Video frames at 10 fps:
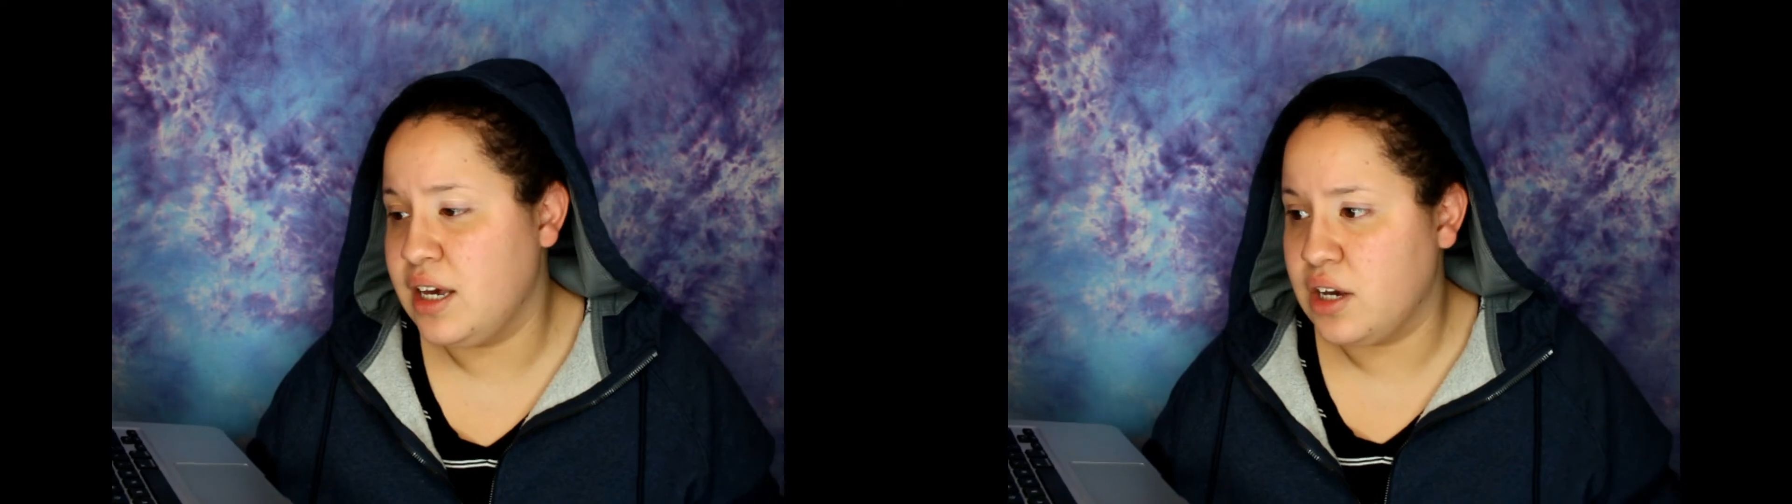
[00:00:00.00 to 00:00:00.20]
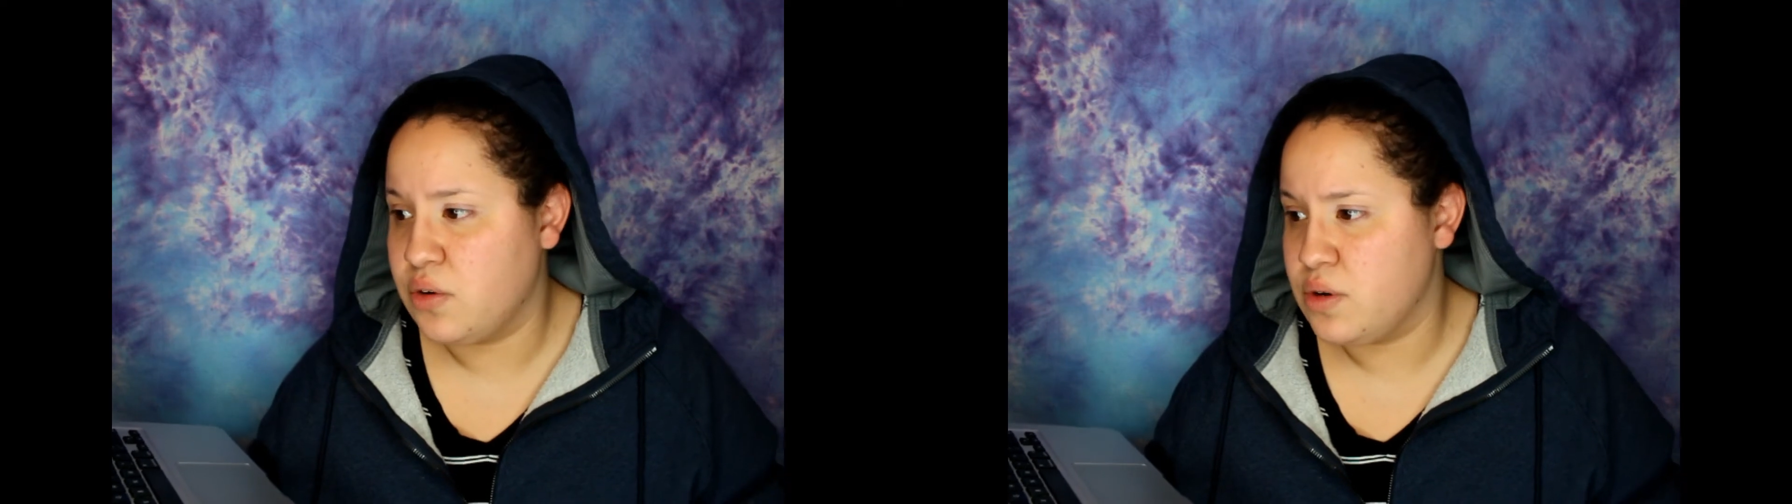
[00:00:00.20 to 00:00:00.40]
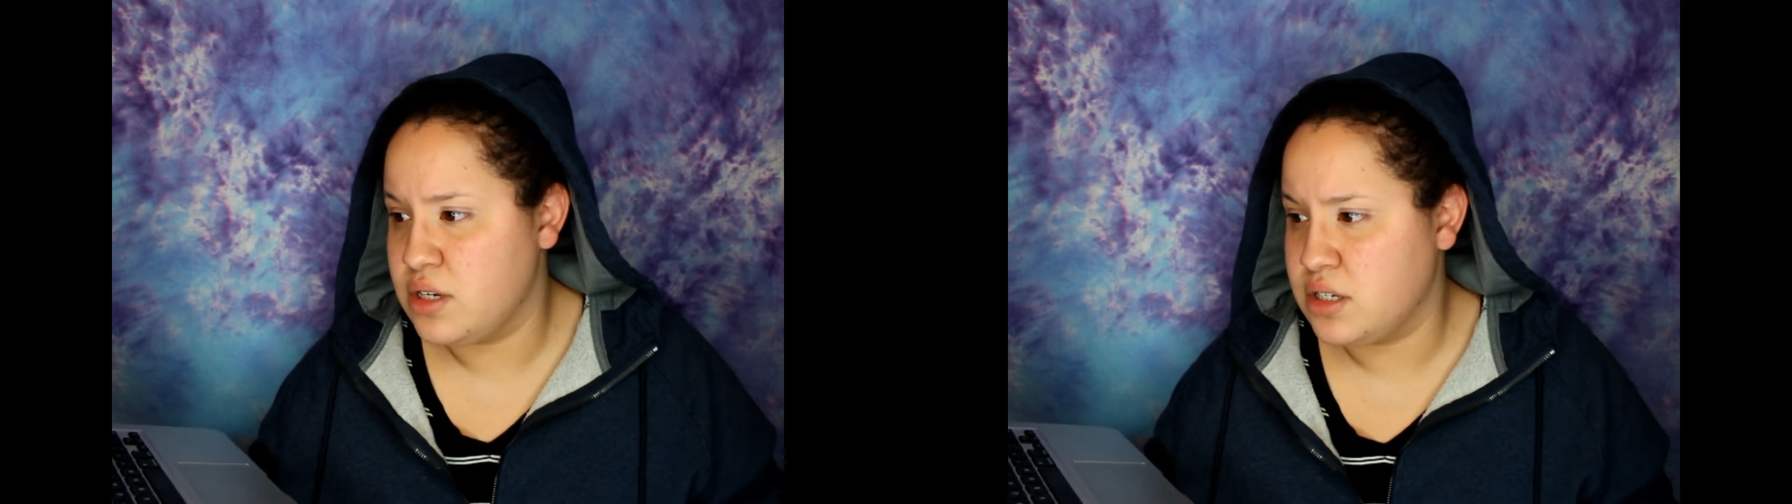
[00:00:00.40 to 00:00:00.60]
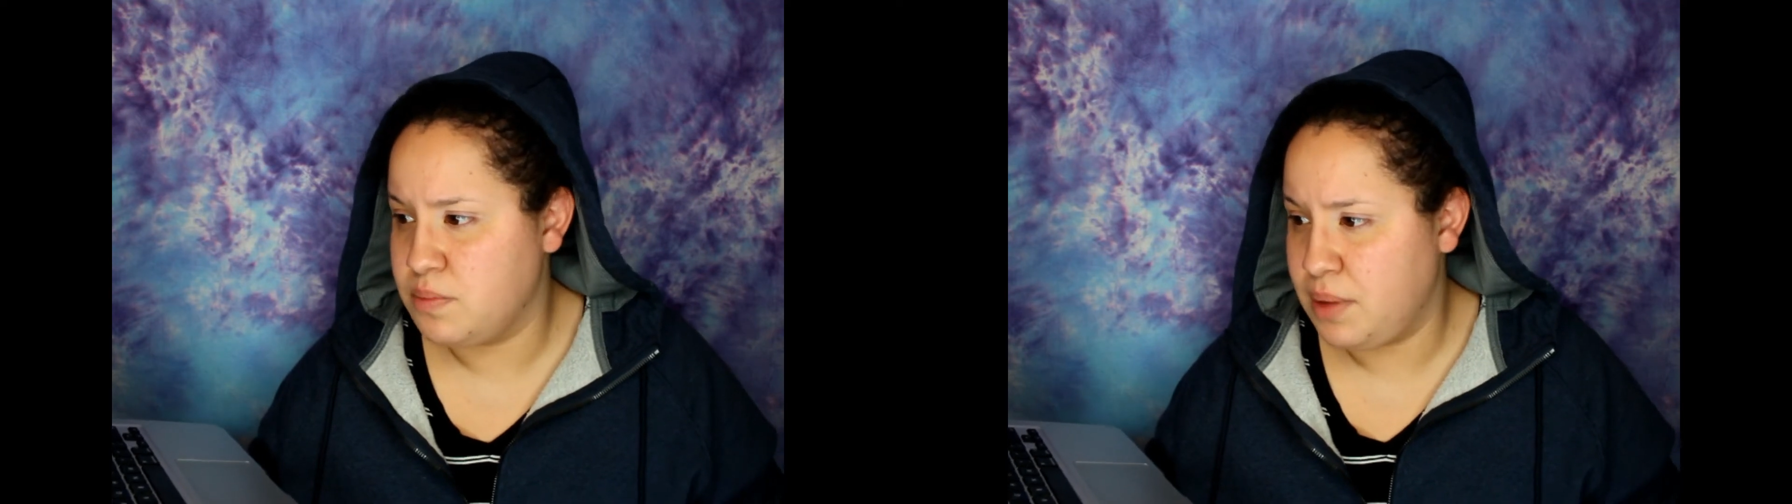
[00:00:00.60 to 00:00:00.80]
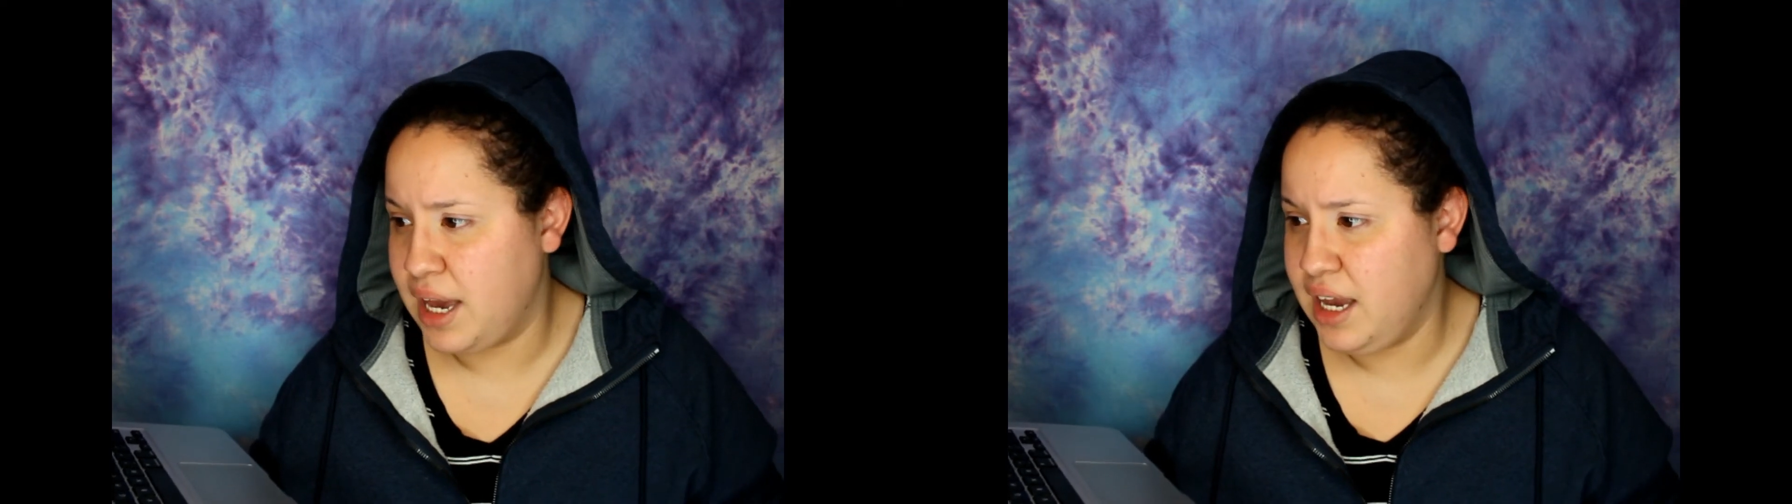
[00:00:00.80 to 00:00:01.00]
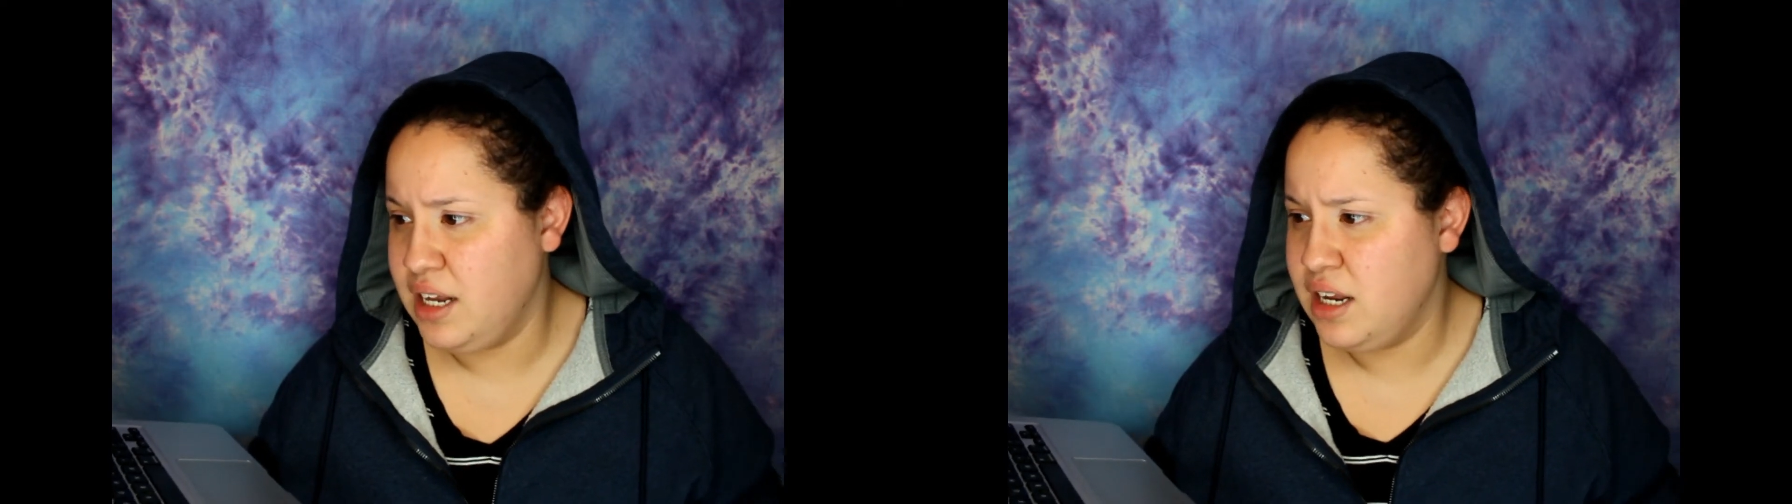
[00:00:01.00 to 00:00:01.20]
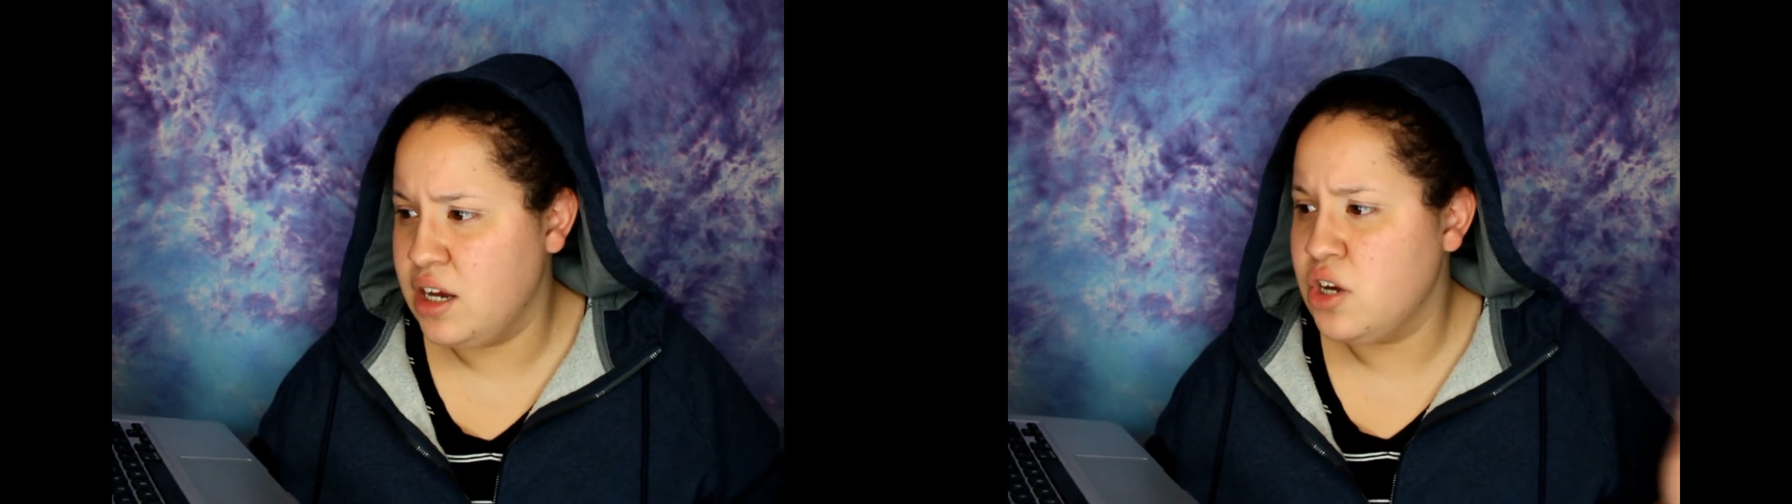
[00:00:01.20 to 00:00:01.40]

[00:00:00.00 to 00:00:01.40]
increased pain,